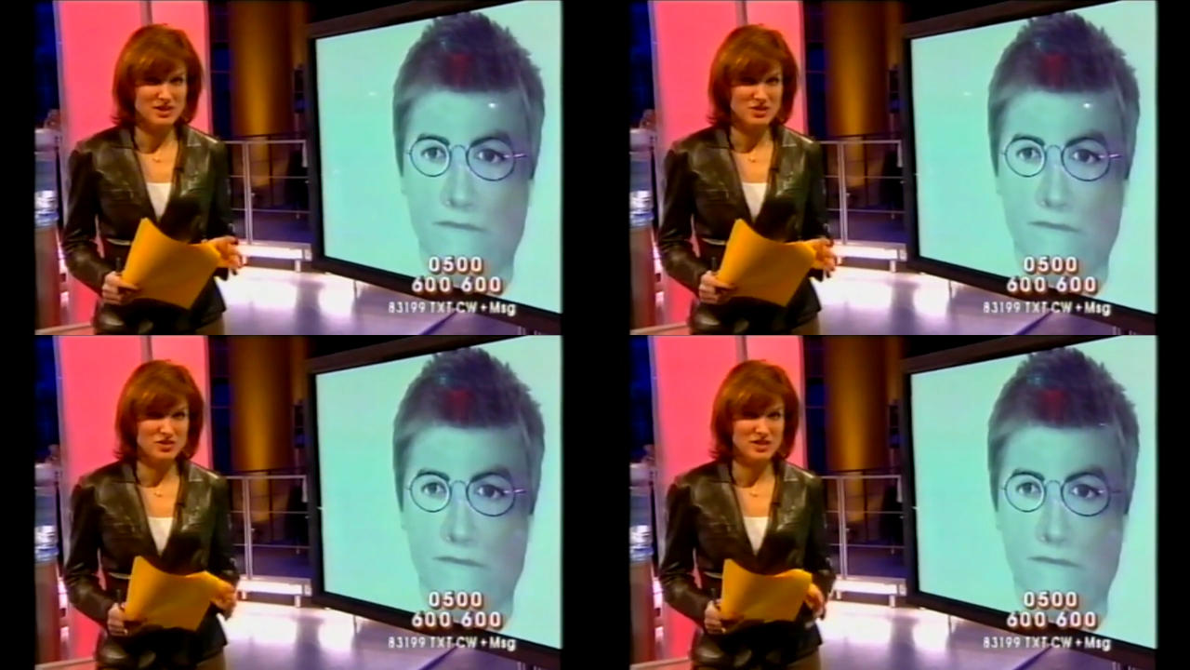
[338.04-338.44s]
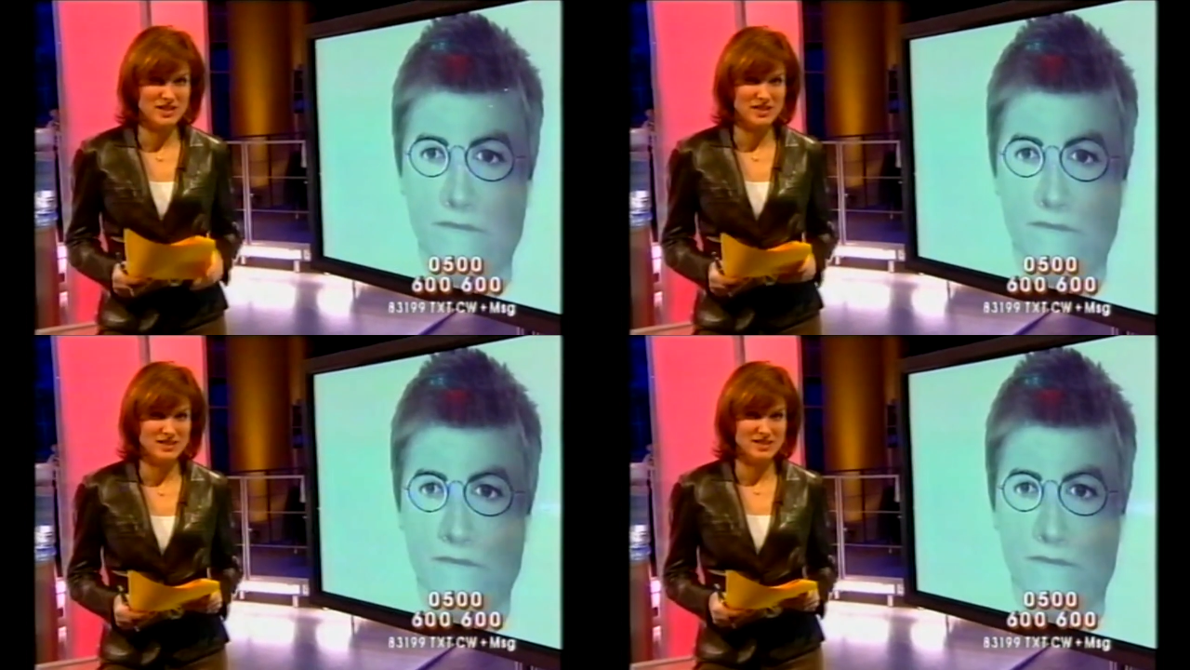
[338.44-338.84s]
Speaker 1: are treating
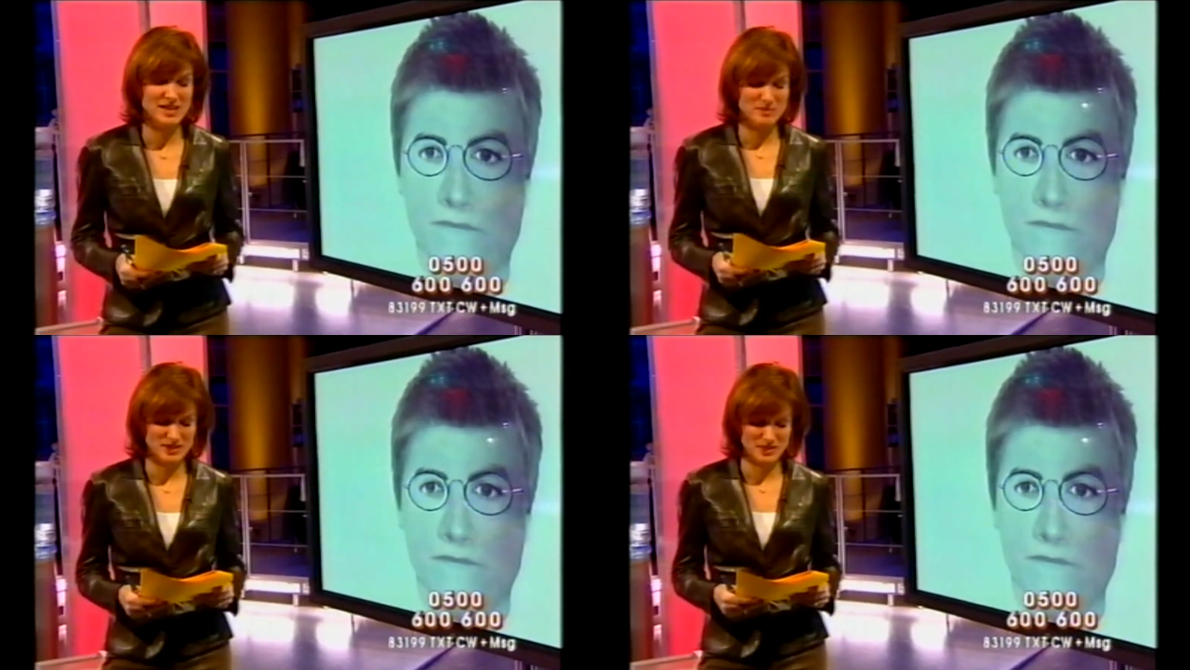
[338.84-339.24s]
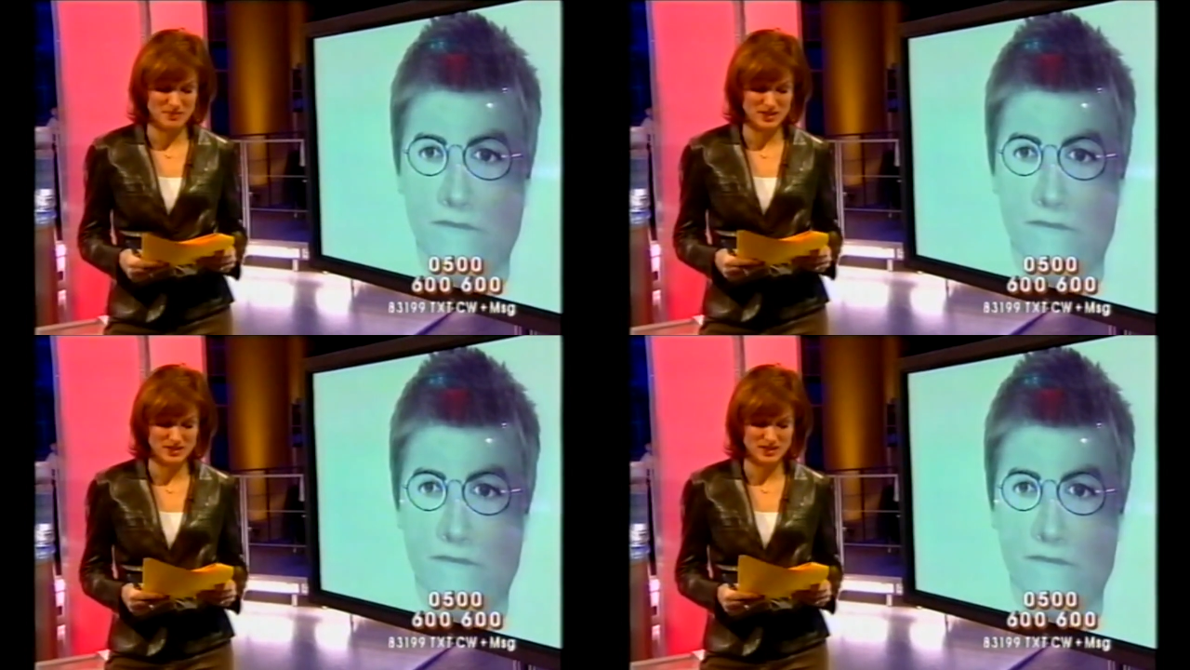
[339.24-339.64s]
it as attempted
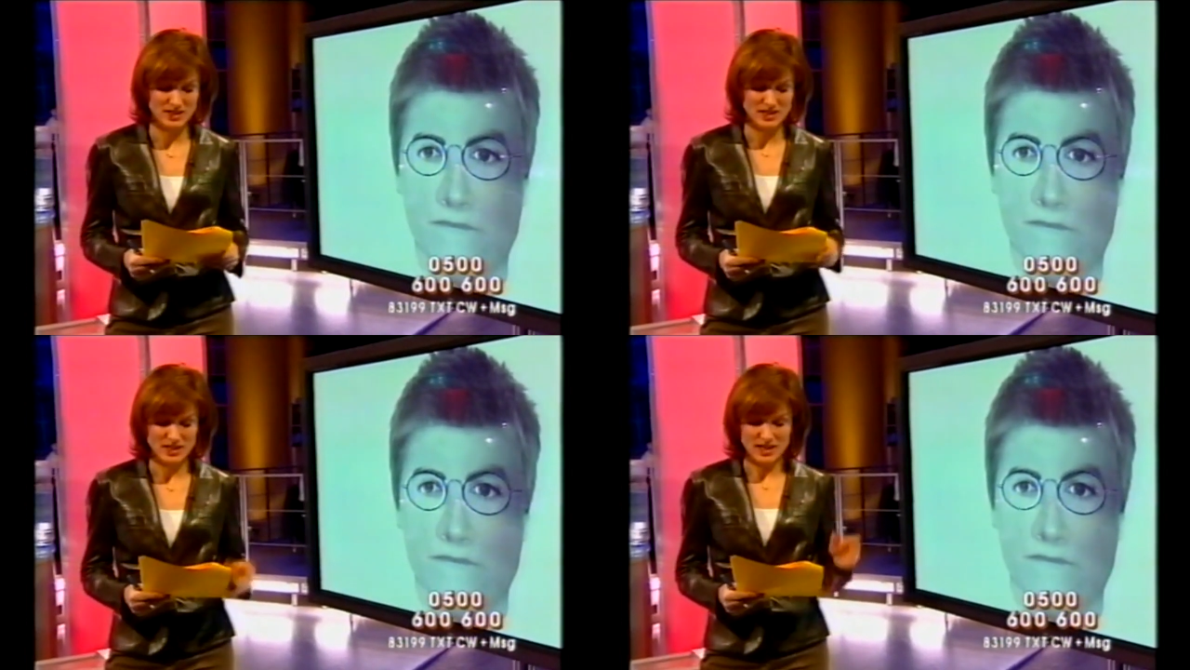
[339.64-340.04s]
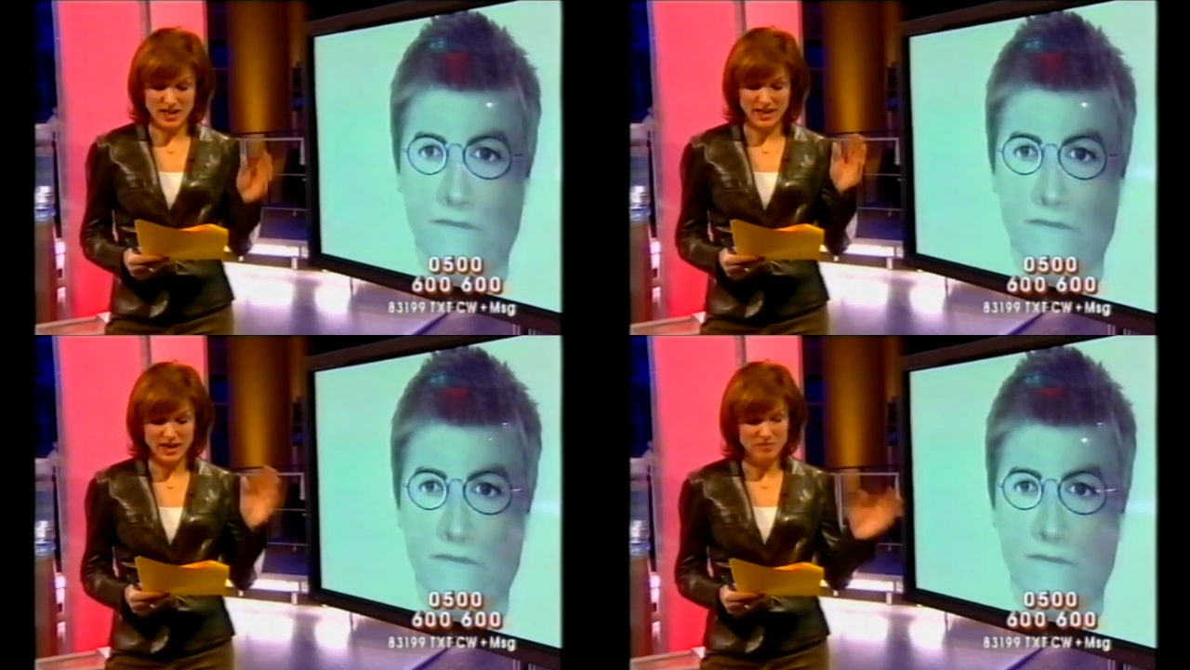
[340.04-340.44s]
murder.
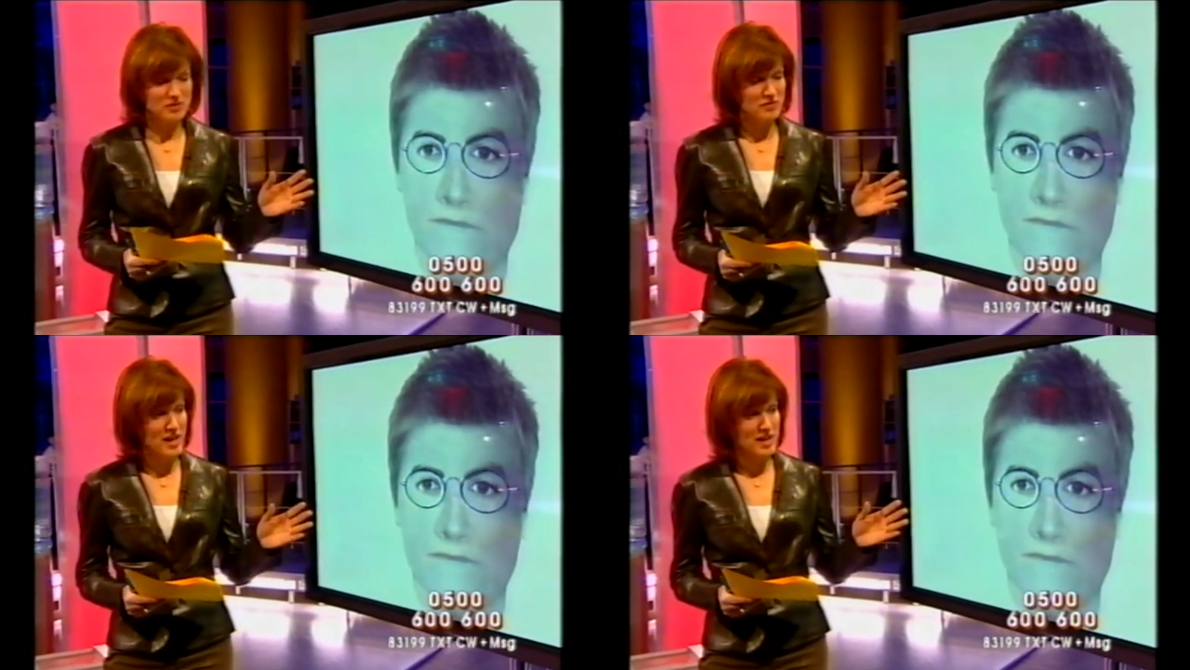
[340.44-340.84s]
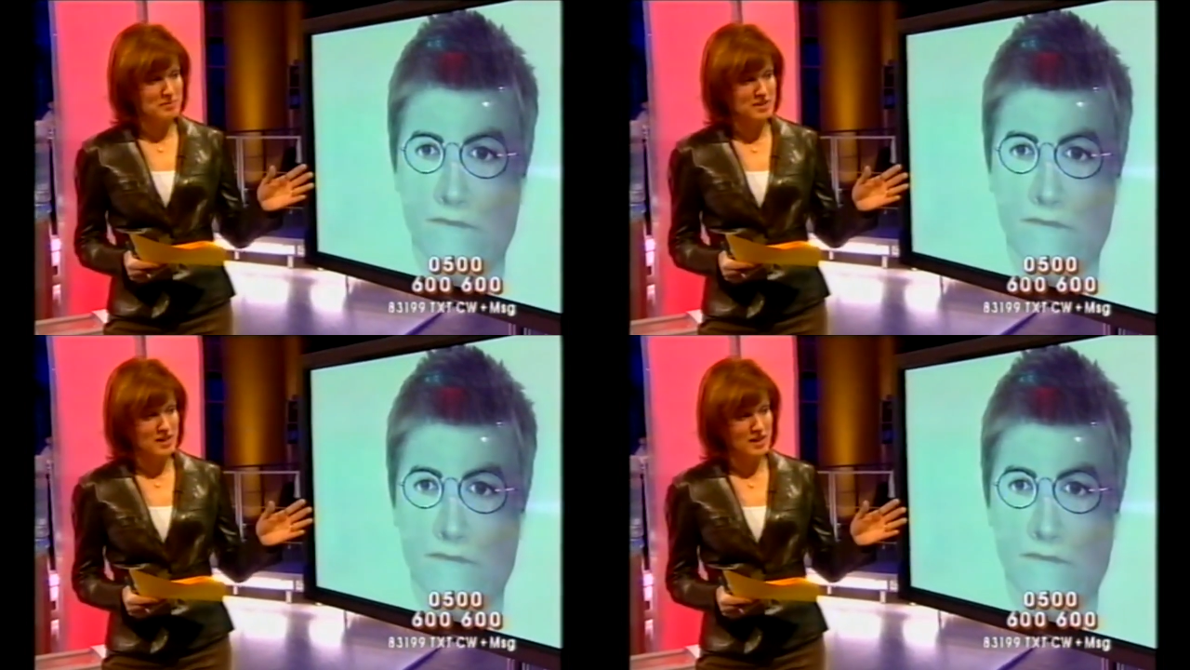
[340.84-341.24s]
A number of
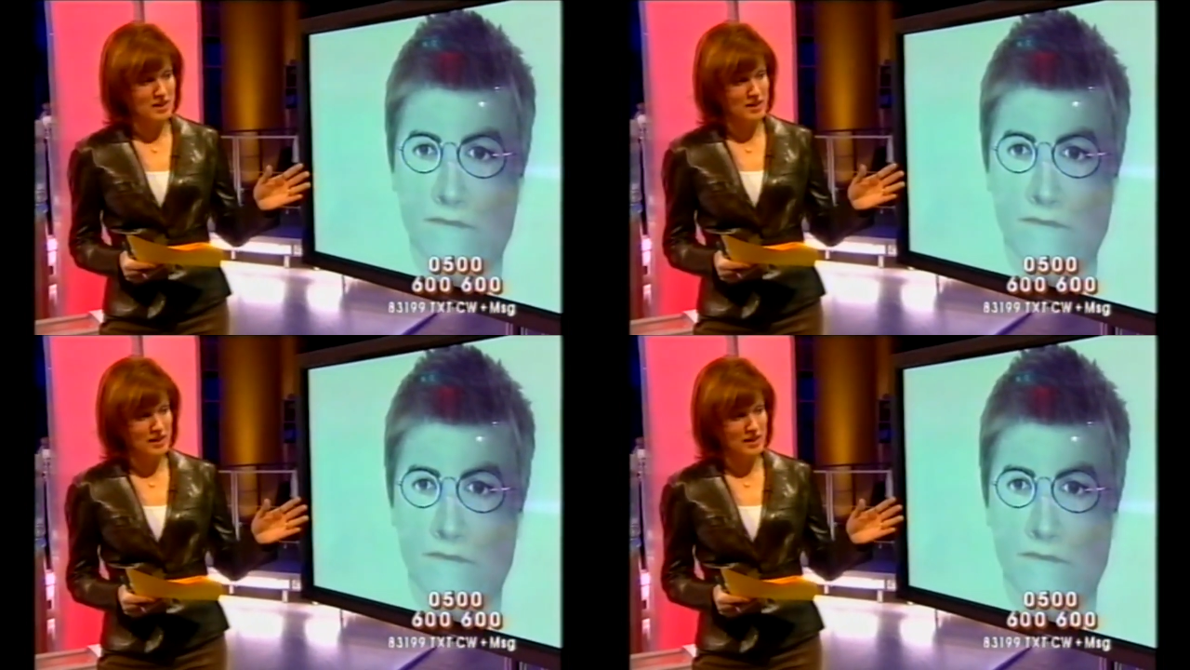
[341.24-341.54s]
names uh,